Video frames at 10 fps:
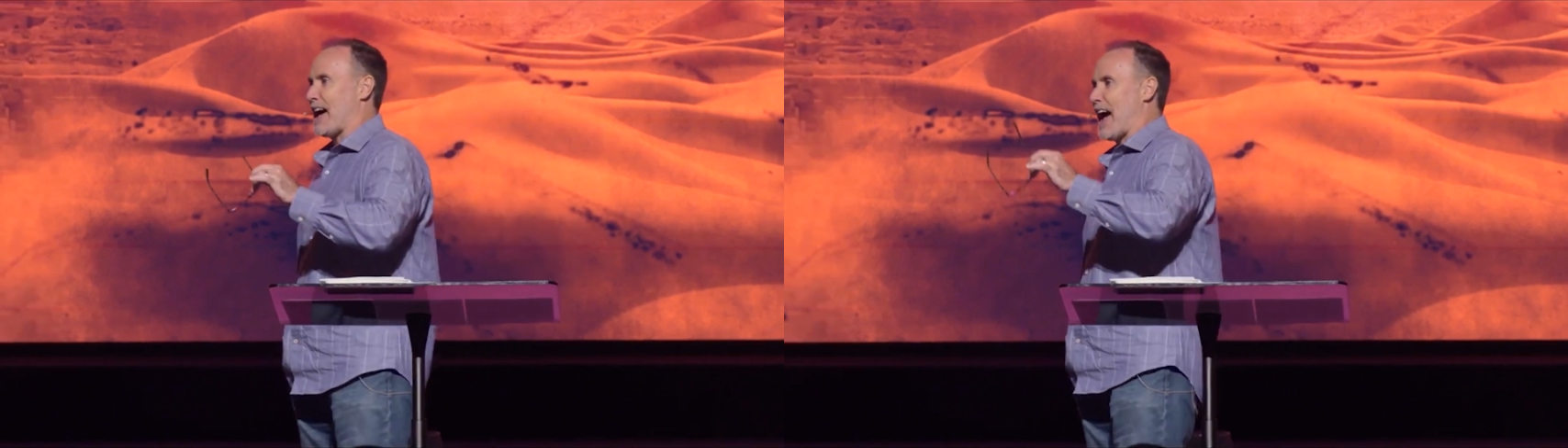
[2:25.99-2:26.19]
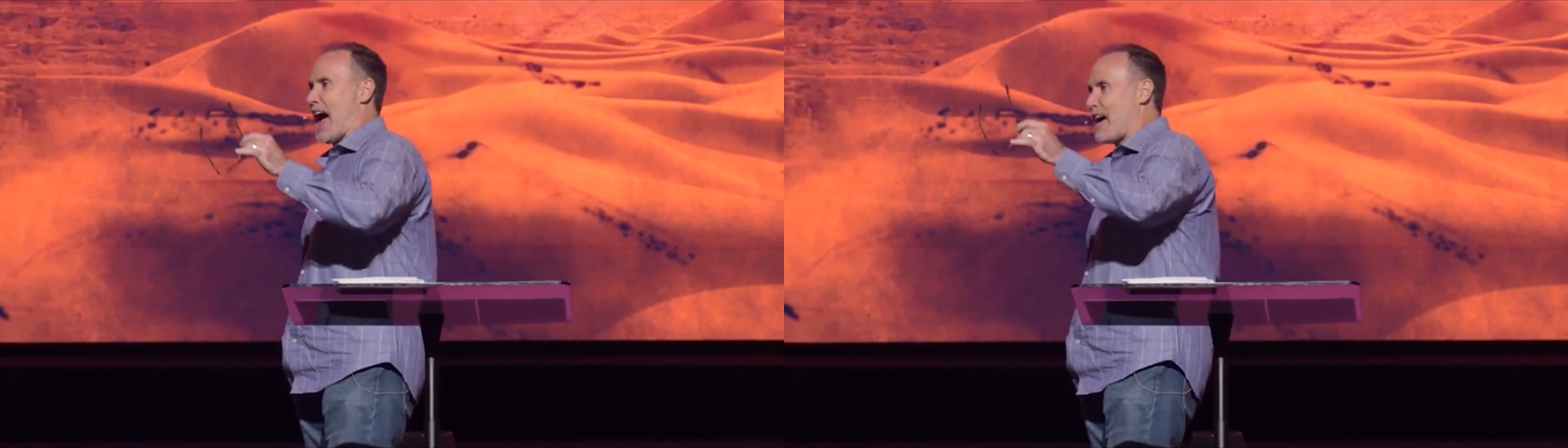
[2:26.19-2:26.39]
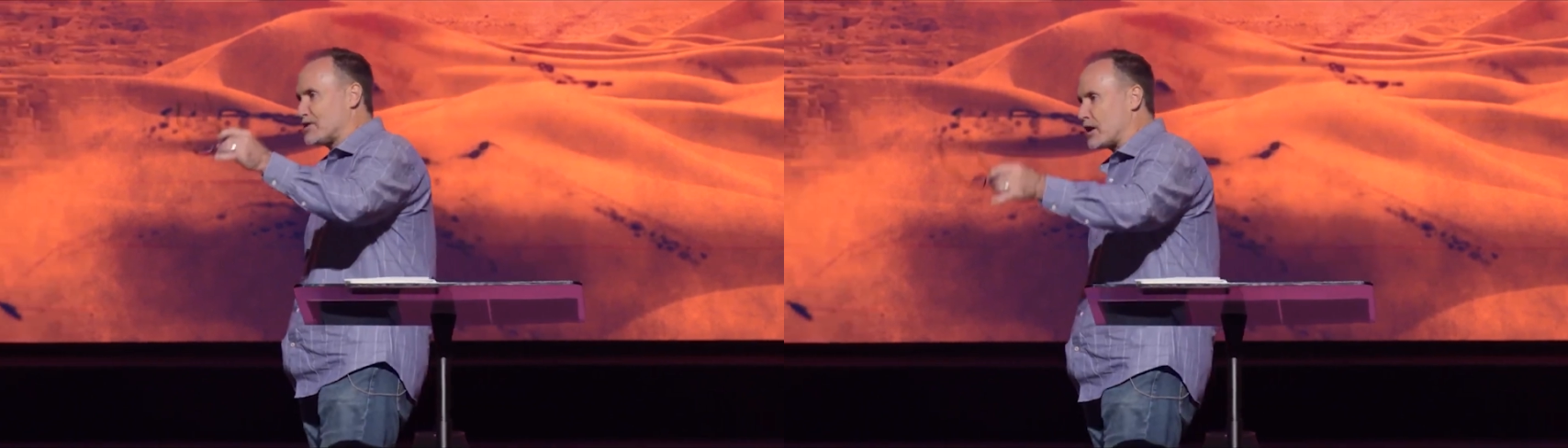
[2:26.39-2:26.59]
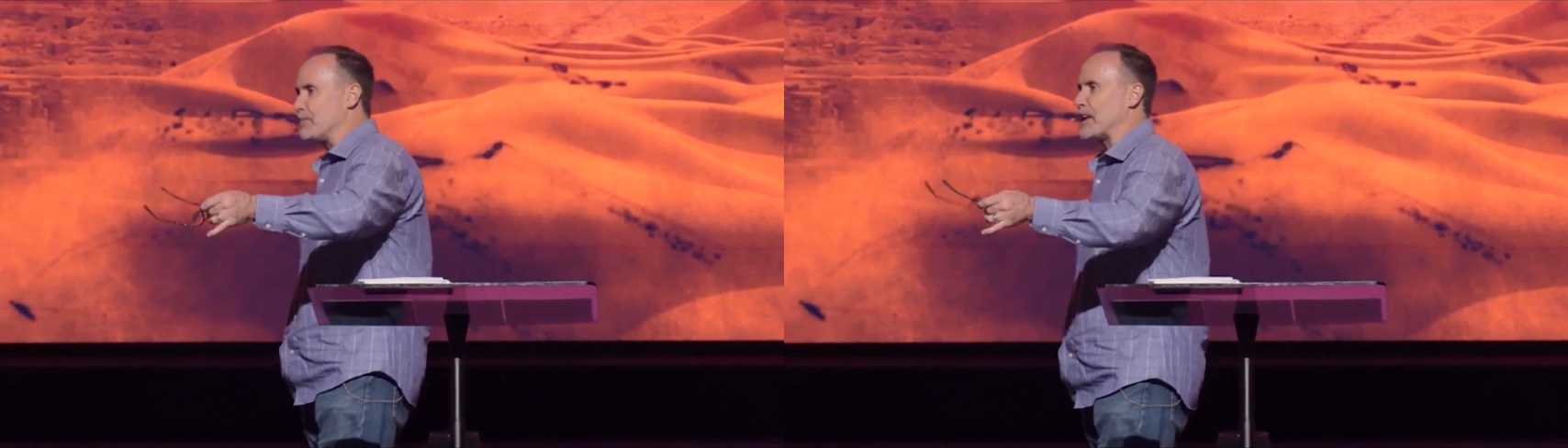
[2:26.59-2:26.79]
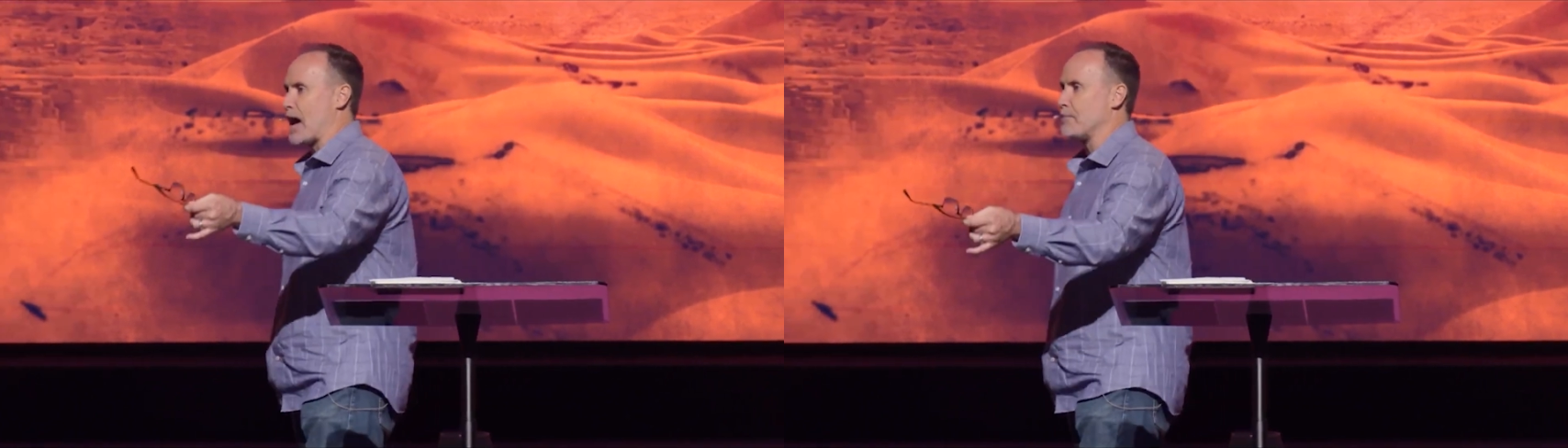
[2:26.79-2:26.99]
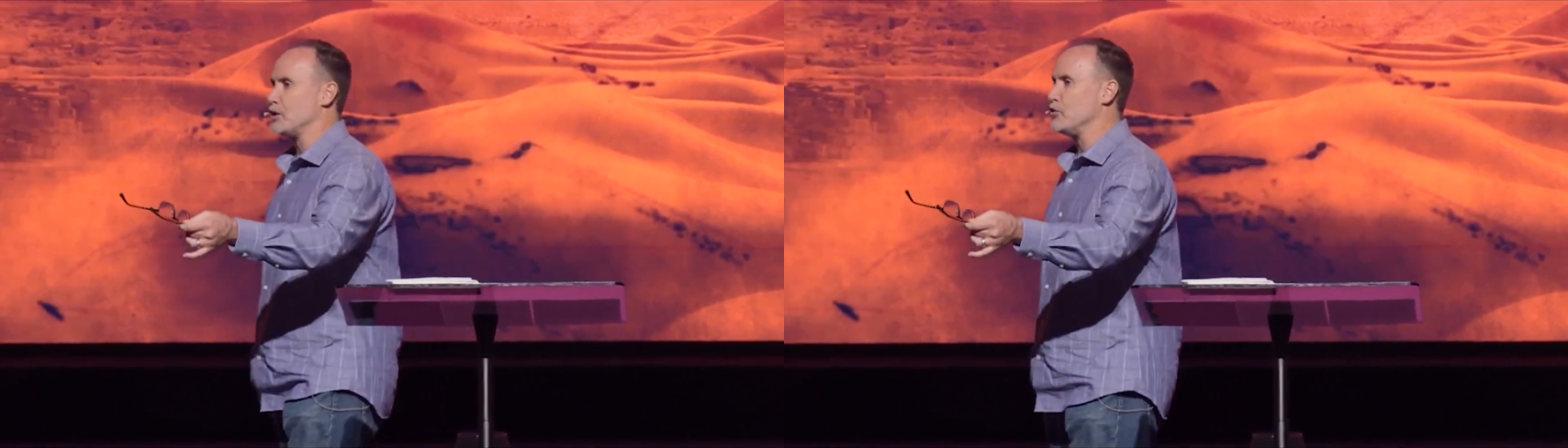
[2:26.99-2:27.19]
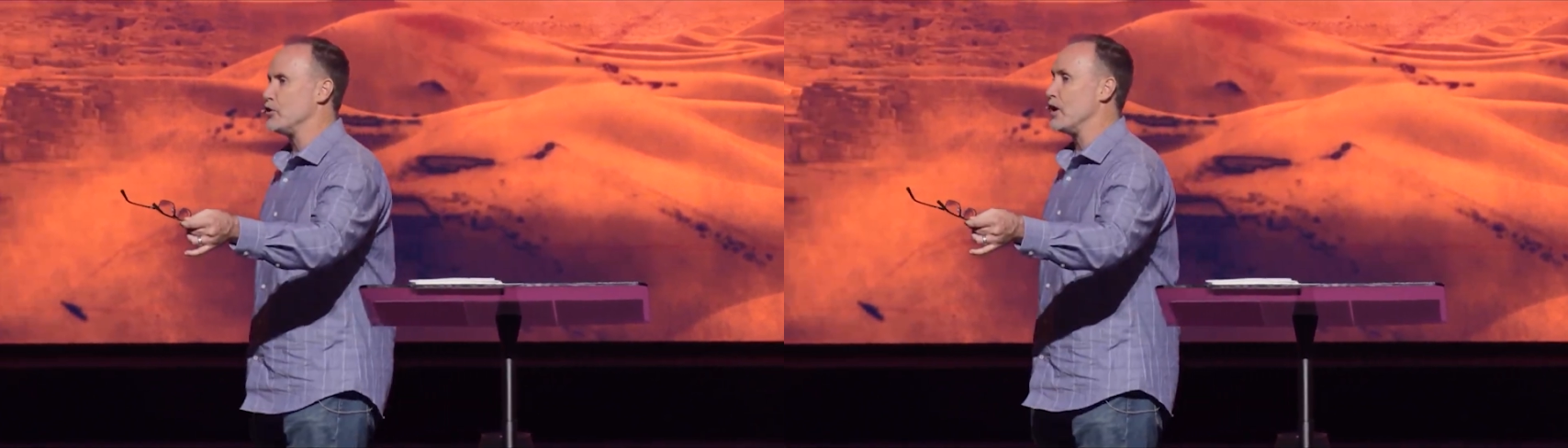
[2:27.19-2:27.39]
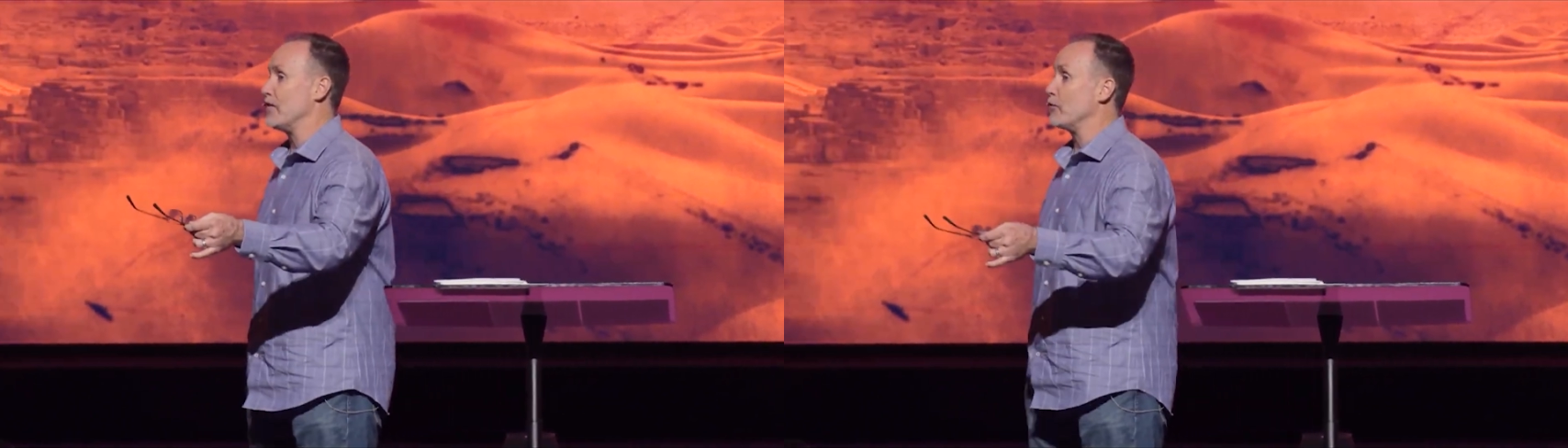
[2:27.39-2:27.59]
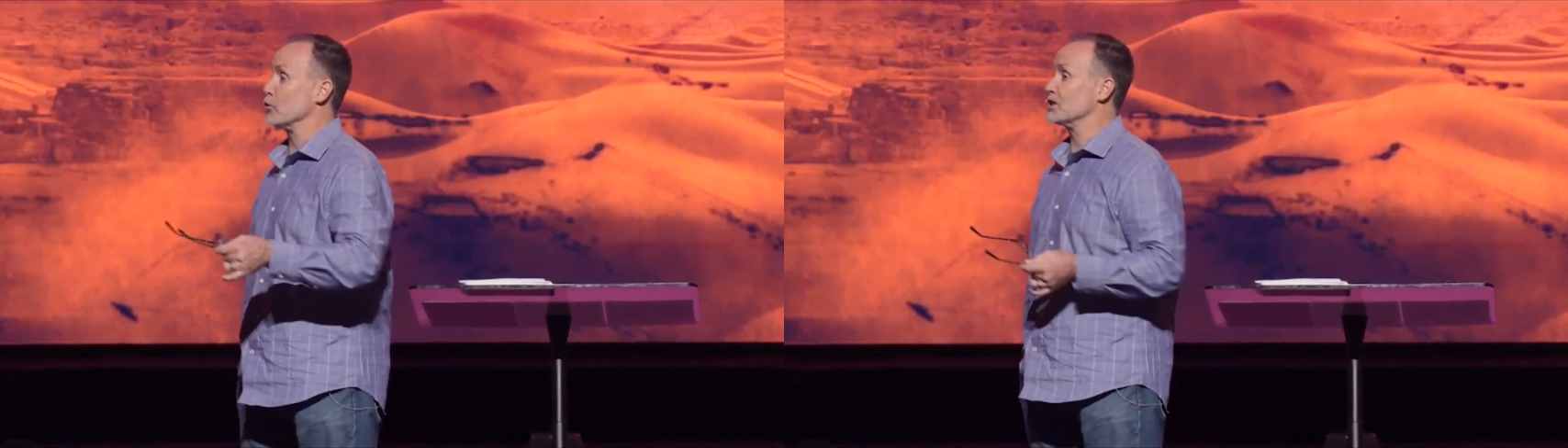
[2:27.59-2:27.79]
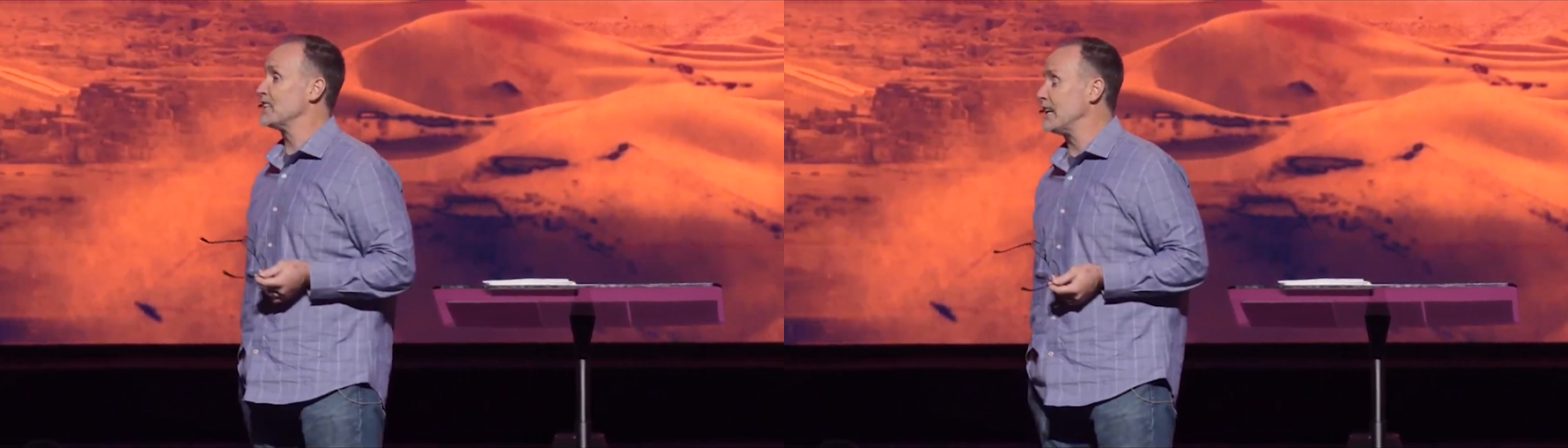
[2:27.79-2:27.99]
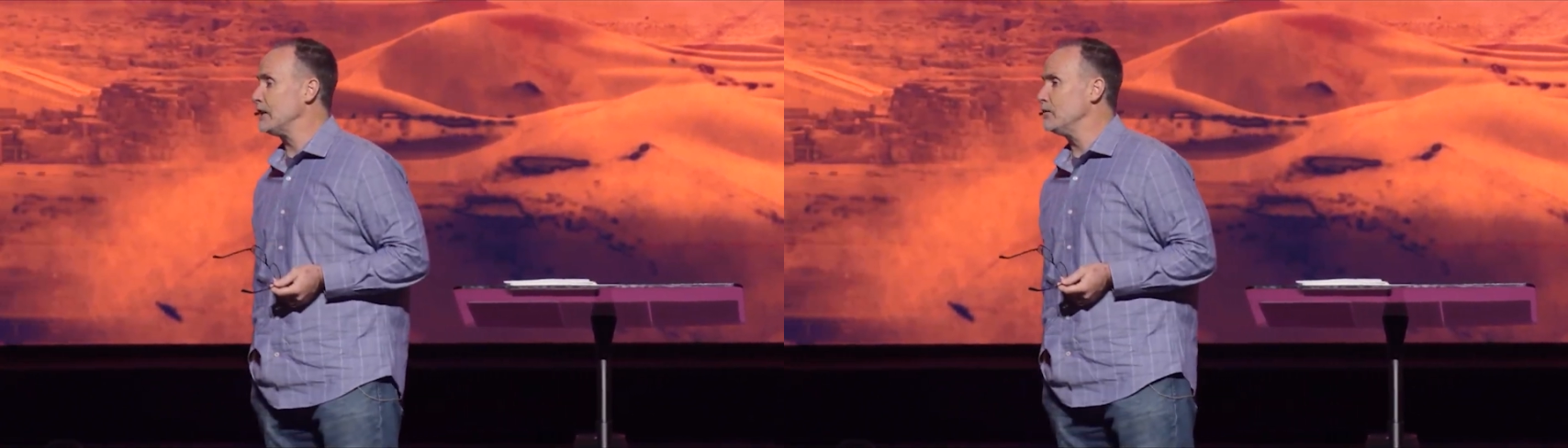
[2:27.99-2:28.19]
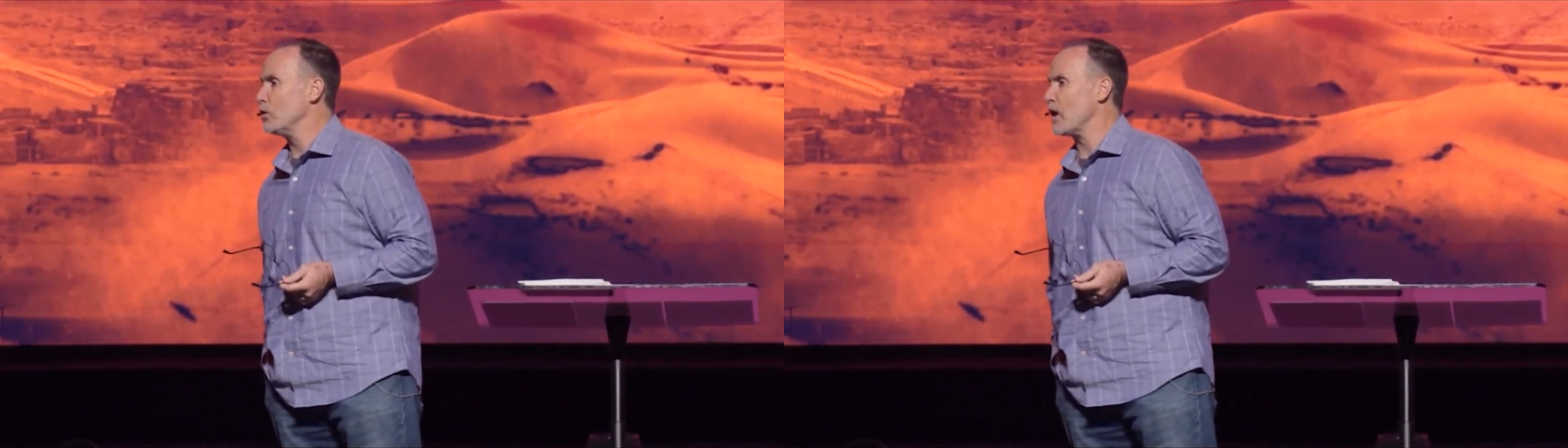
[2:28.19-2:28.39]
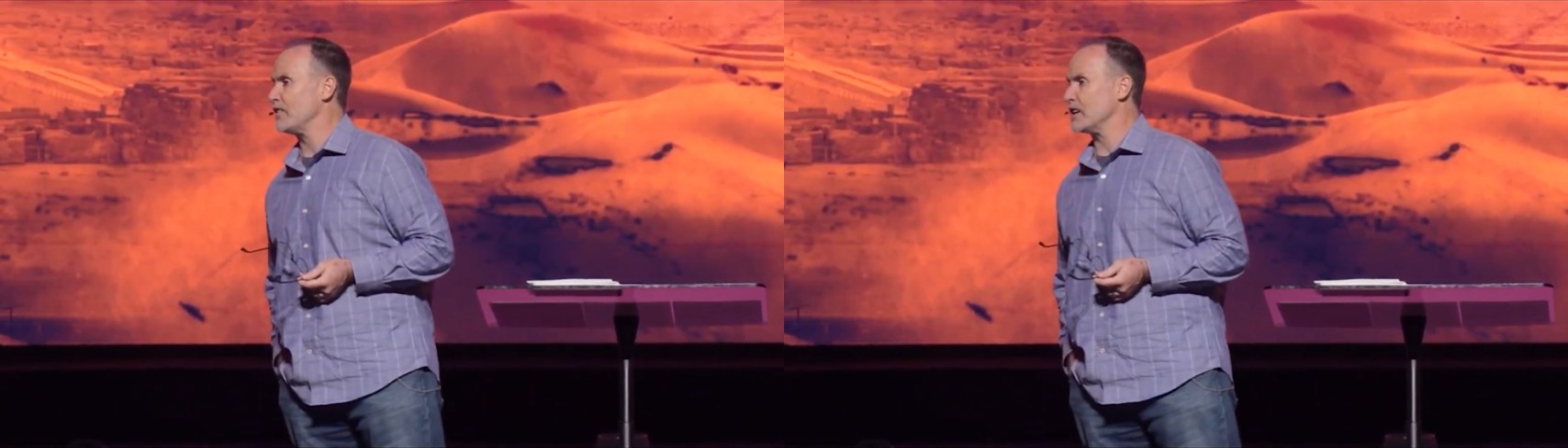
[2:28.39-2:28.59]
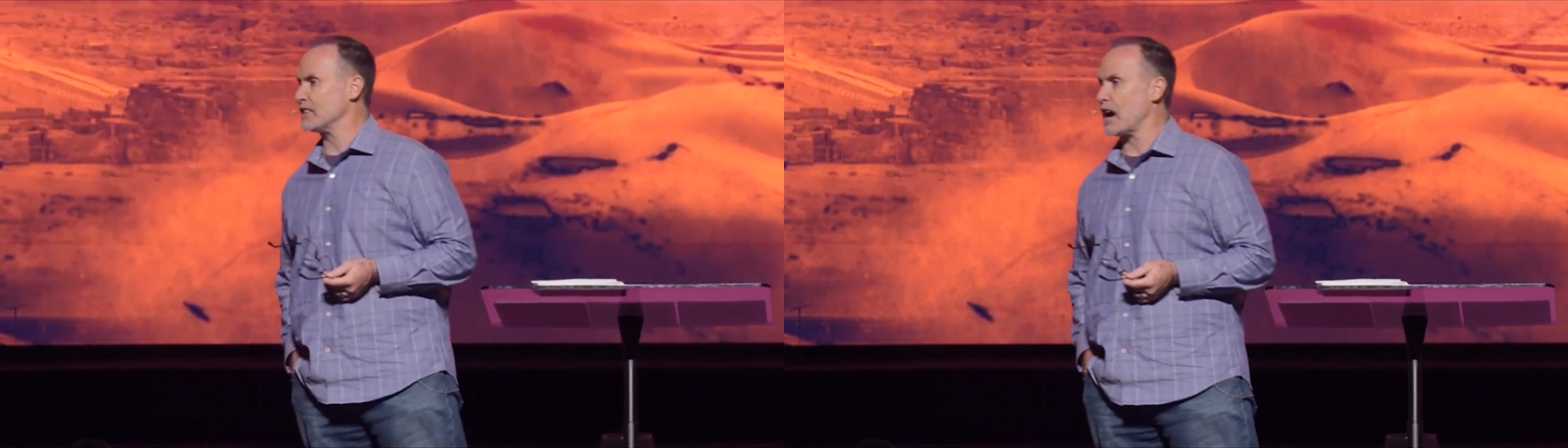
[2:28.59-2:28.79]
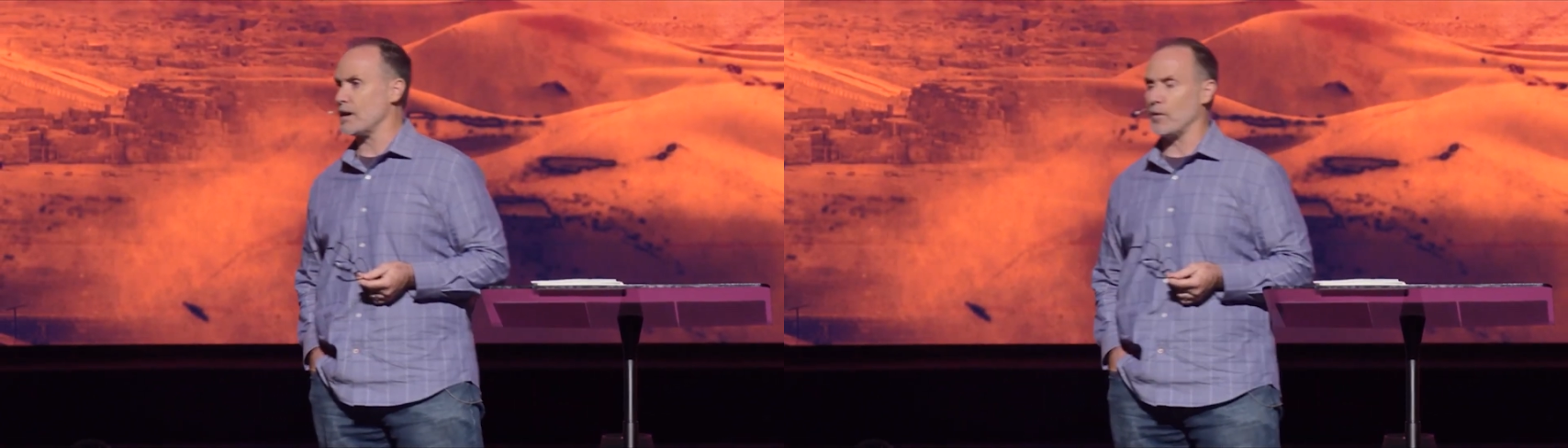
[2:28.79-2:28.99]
have something happen to you that you haven't foreseen or haven't desired.